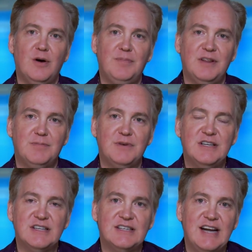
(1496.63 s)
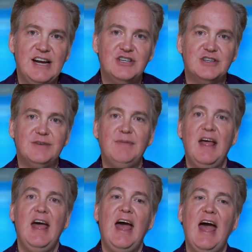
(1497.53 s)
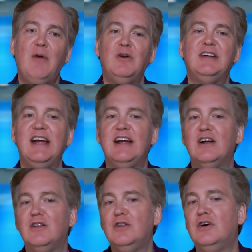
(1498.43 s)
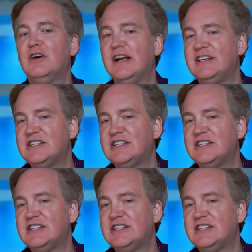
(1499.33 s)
up in the presentation, and we're taking a look at